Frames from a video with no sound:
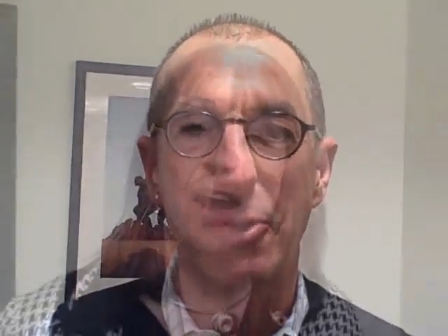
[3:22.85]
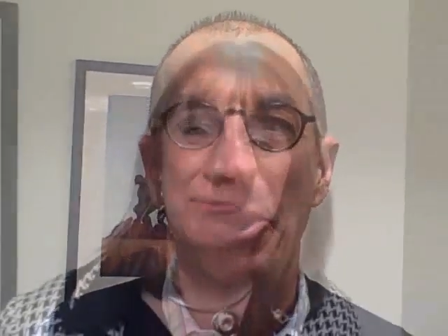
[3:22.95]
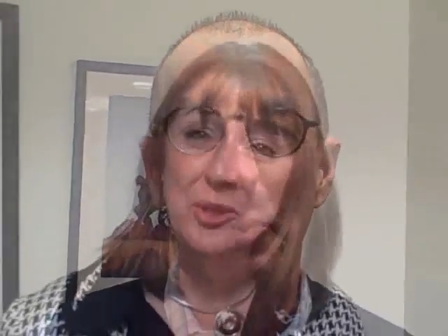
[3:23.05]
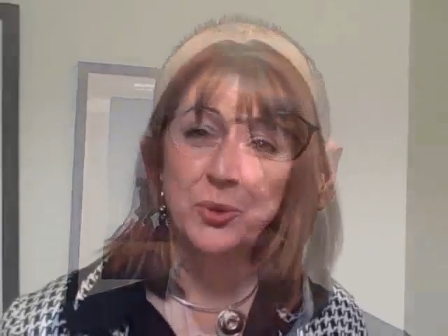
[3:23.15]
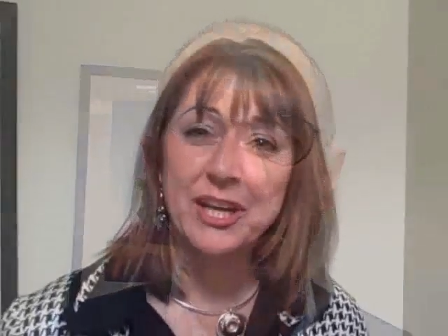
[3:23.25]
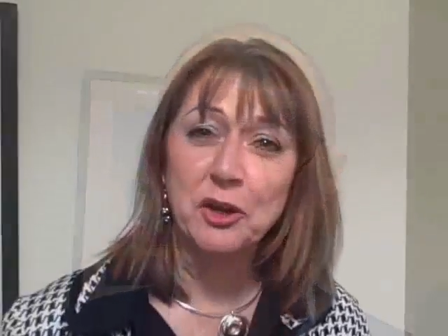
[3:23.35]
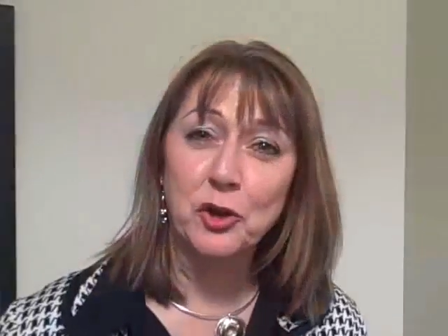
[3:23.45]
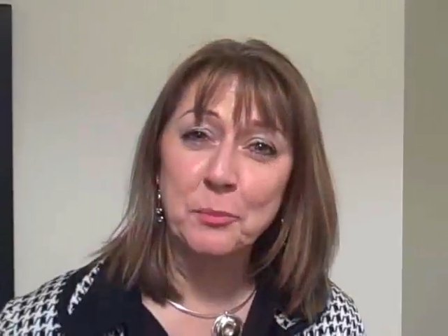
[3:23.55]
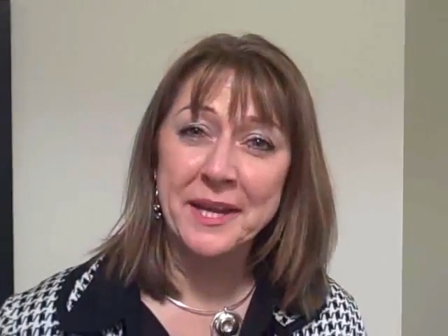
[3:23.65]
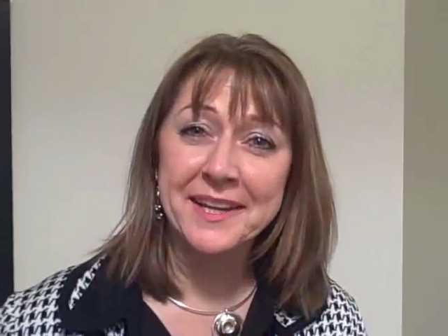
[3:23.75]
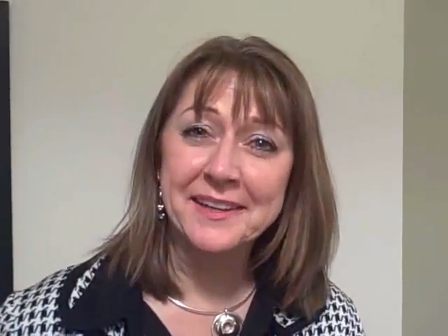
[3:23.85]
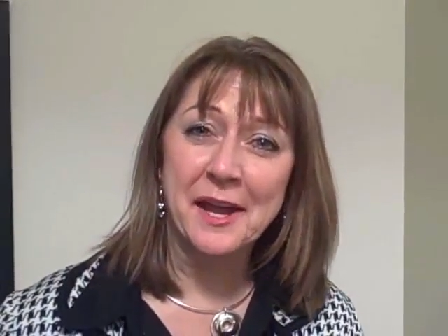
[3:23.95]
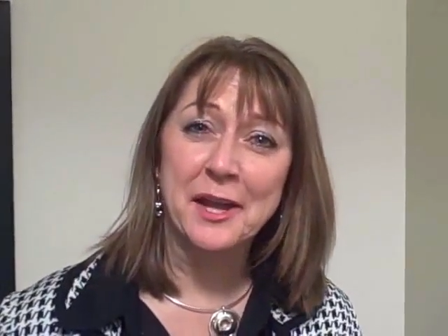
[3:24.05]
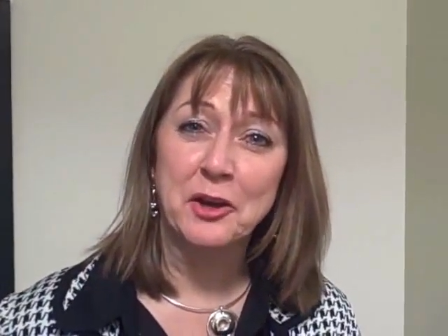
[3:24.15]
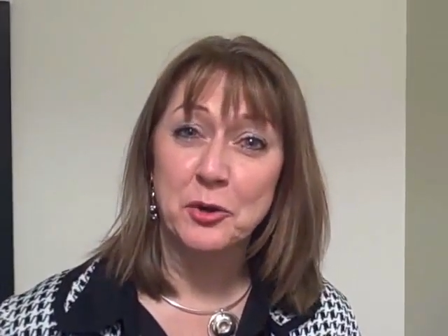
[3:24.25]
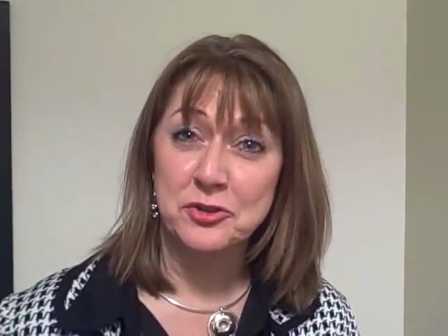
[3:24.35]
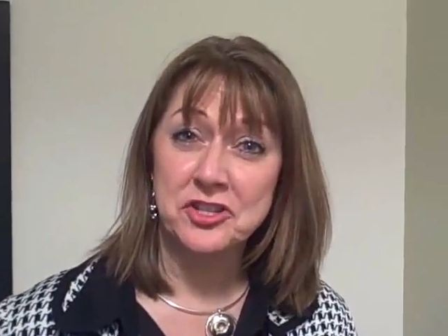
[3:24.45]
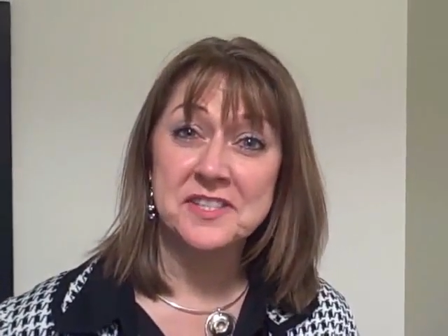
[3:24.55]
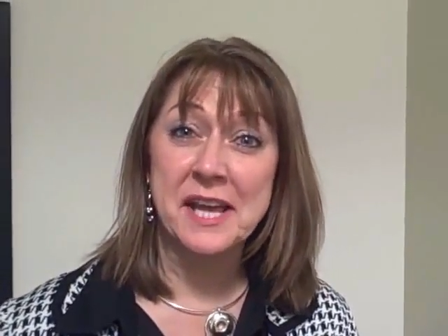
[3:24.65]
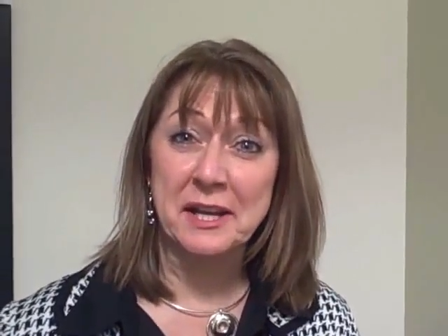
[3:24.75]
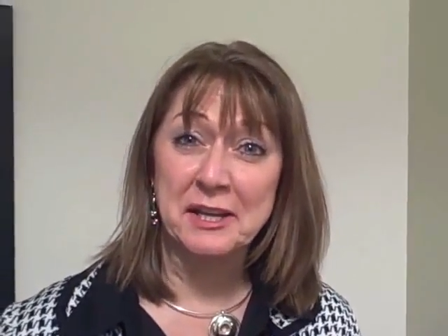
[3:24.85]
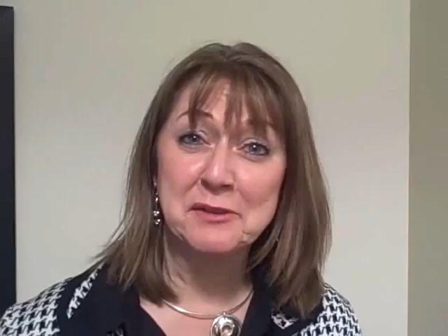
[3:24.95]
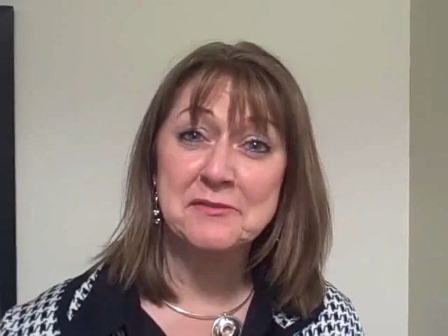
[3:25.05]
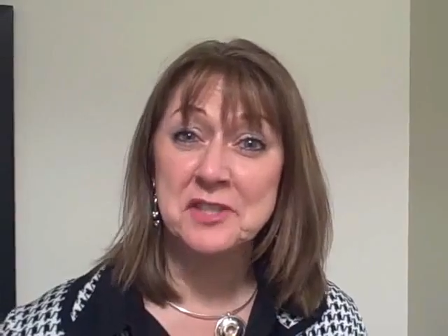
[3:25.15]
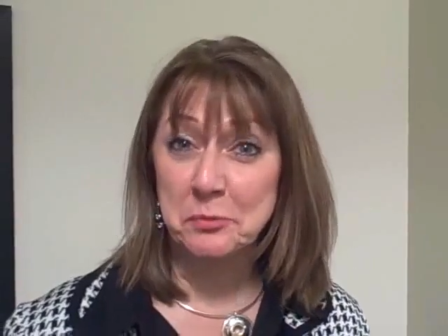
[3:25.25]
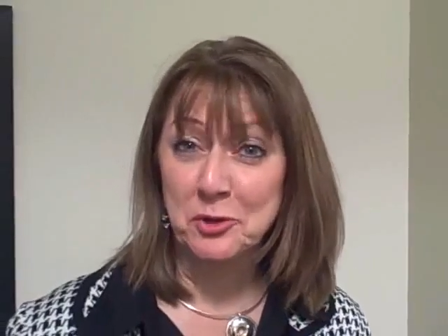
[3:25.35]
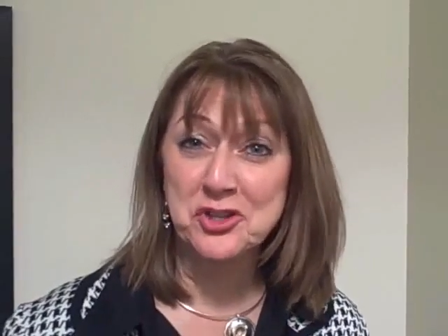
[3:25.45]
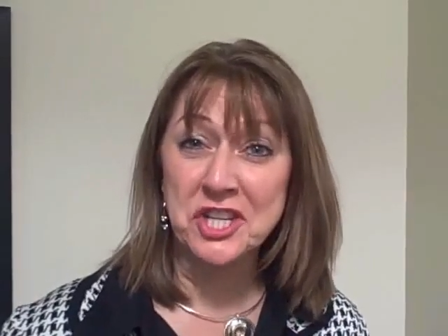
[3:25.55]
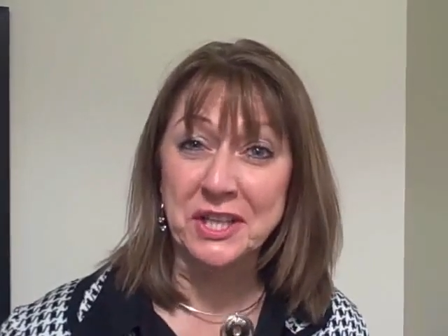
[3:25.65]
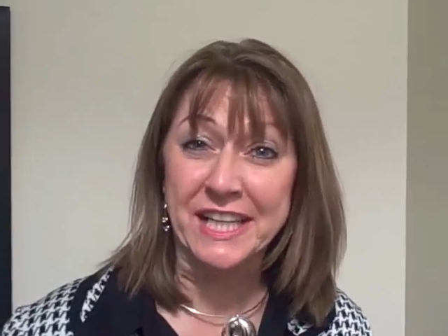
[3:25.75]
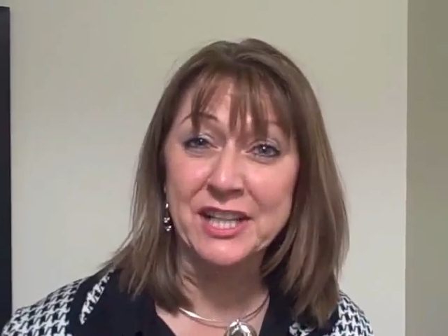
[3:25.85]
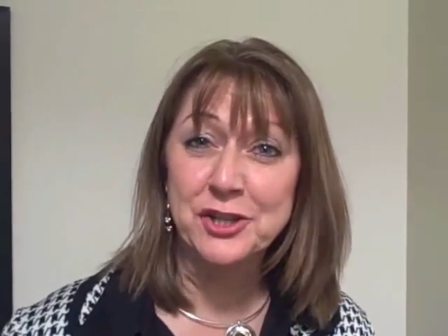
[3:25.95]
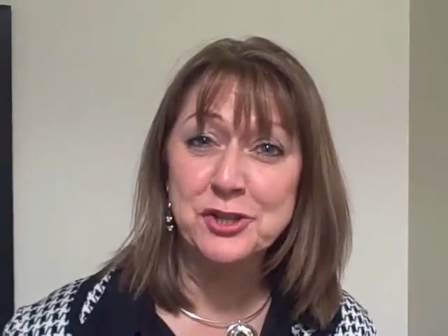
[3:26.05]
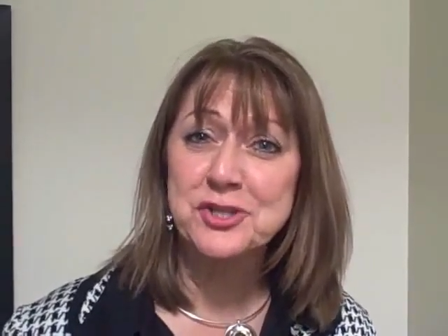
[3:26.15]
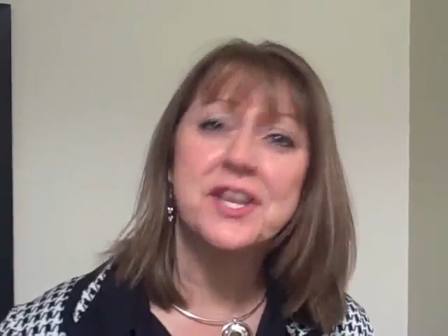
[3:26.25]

I'm Lori Ermey, and I coach executives and emerging leaders.